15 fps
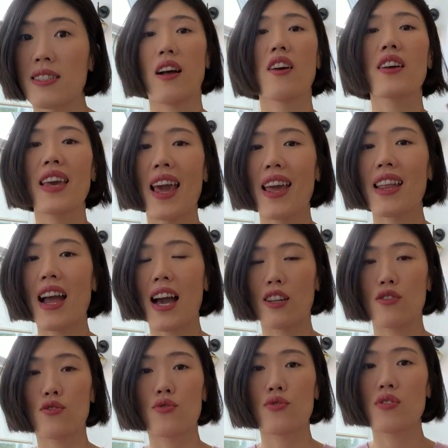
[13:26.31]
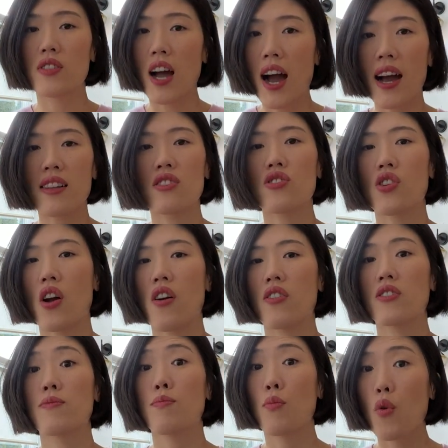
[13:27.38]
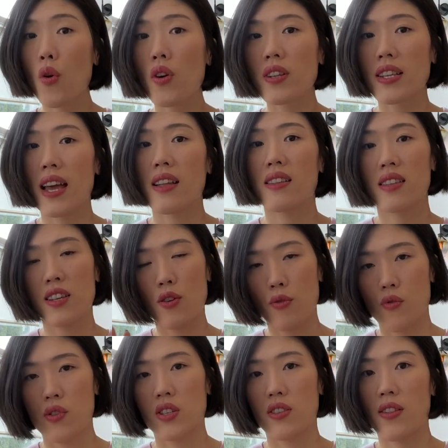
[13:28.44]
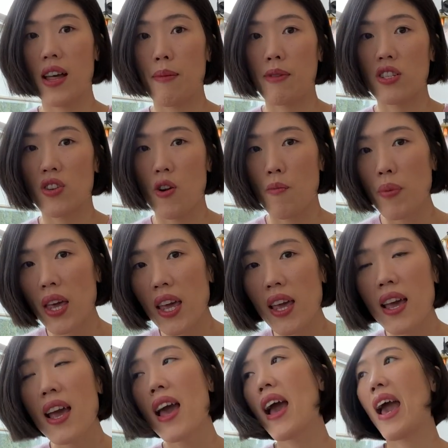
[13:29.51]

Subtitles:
Again, I do not charge more than the original MSRP,